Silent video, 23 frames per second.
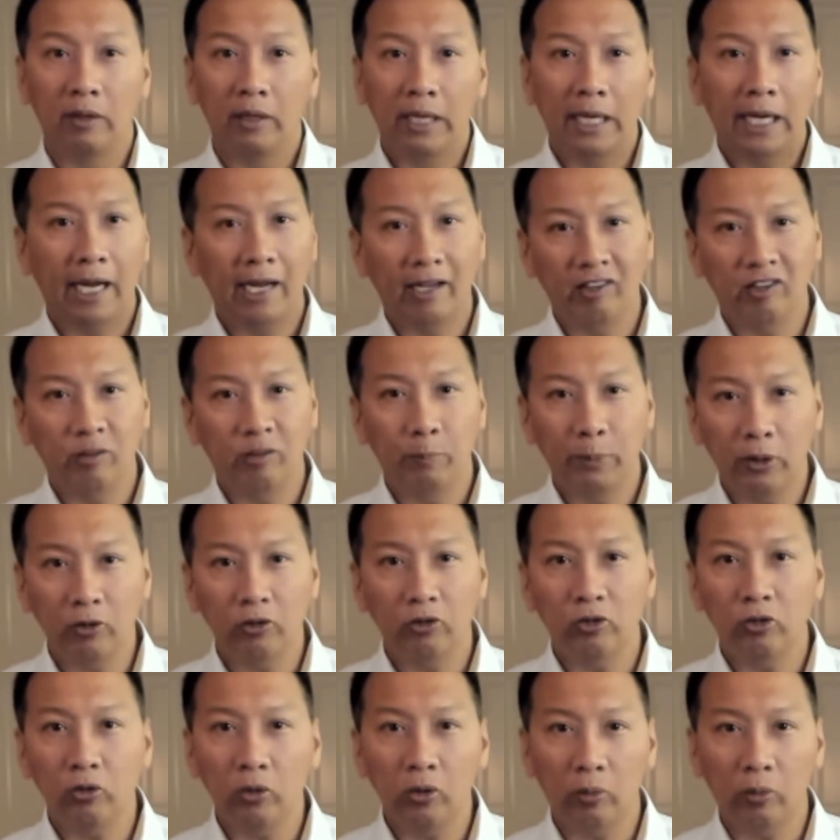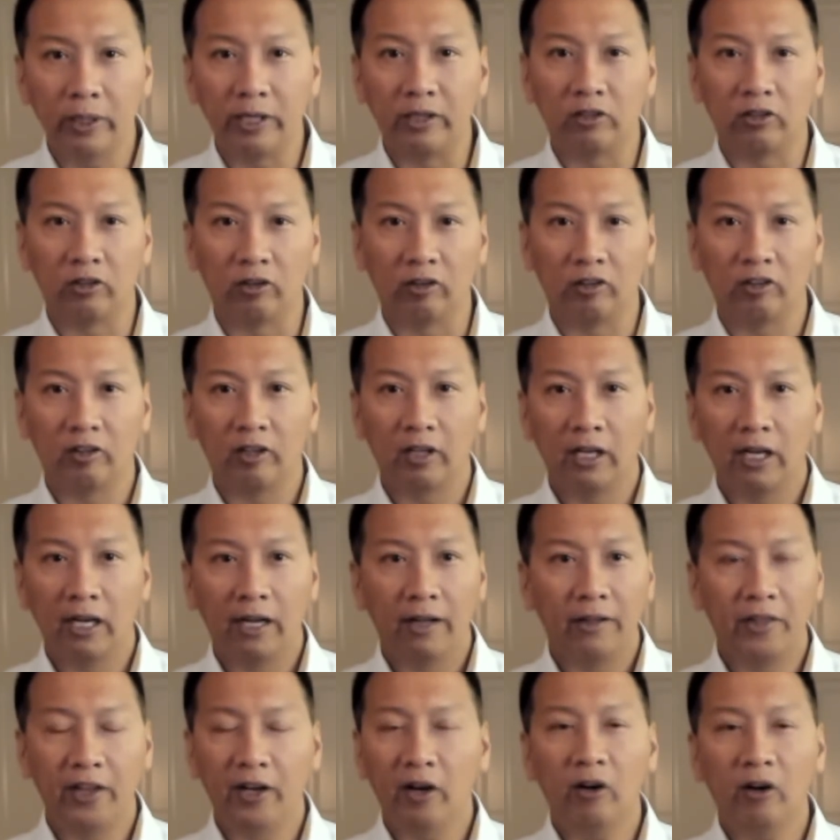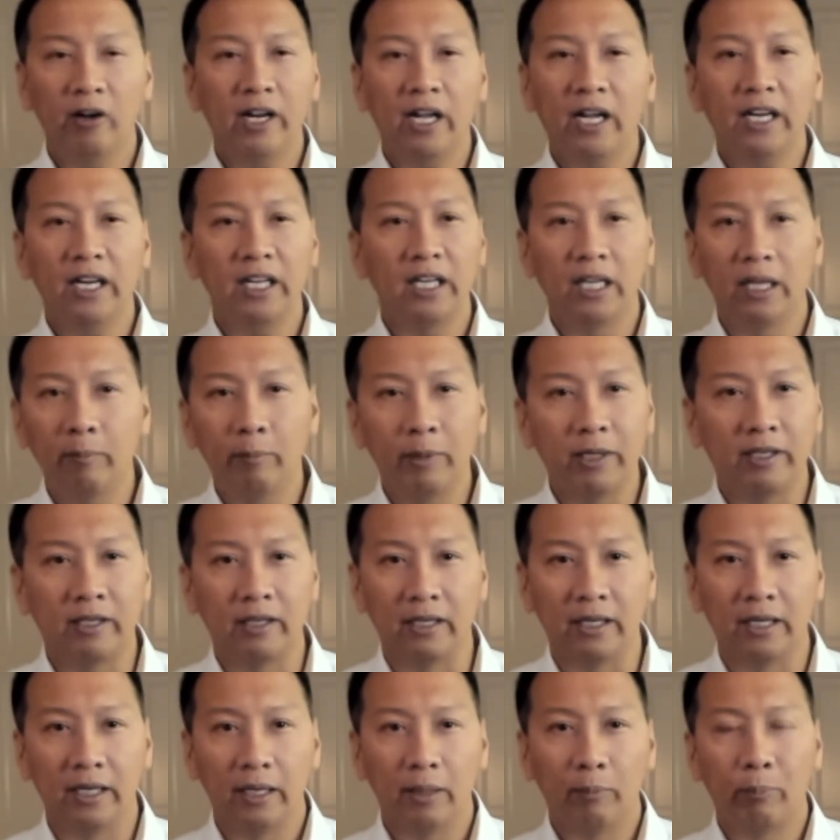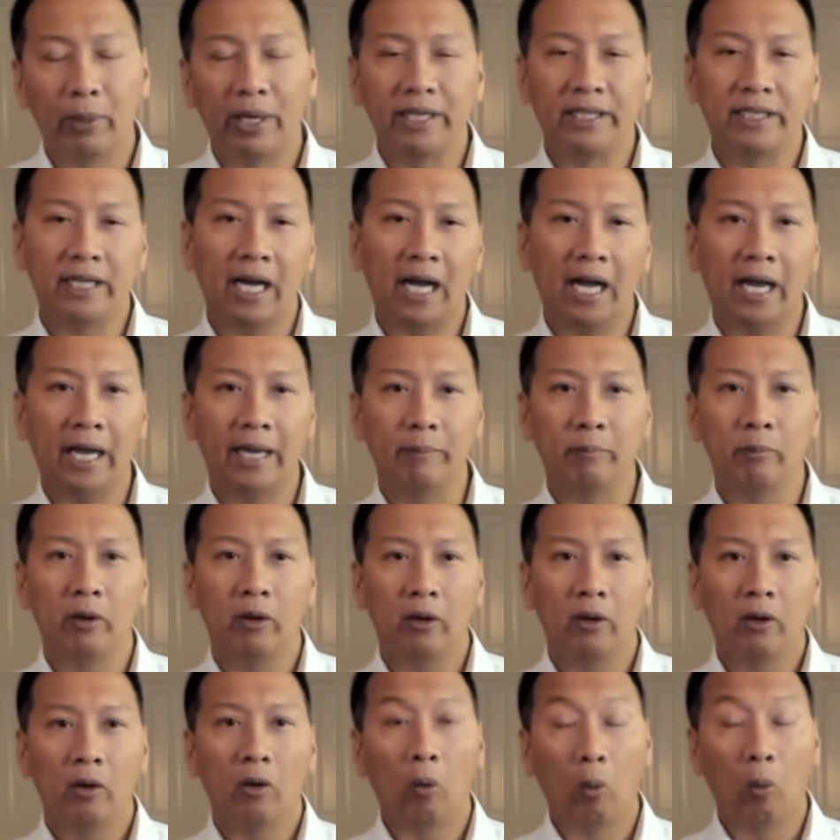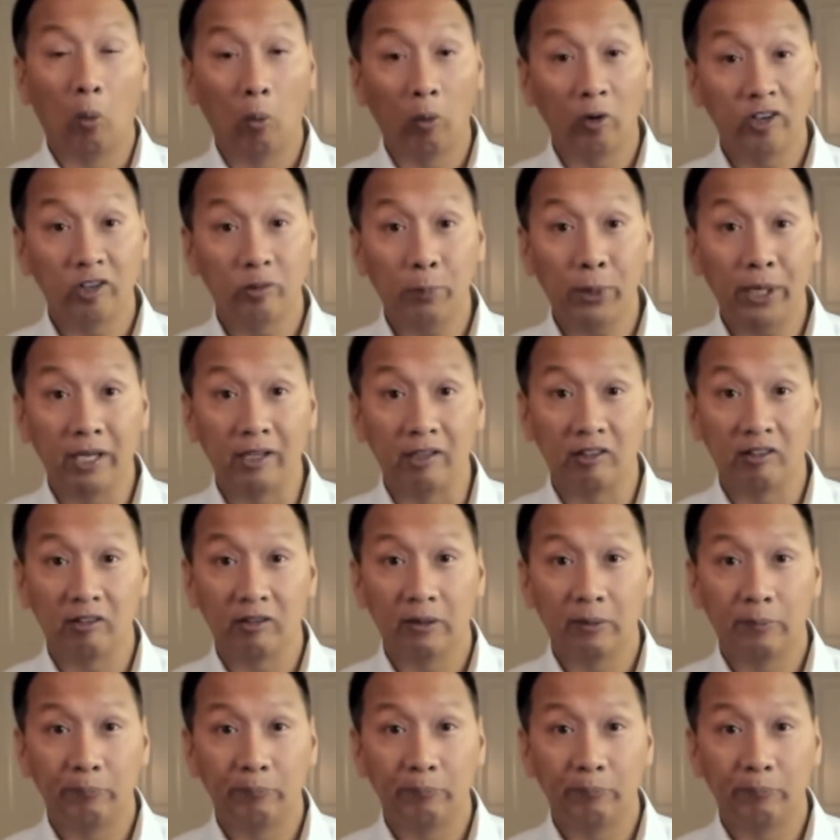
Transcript: As spiritual creatures, they are not limited by time or space.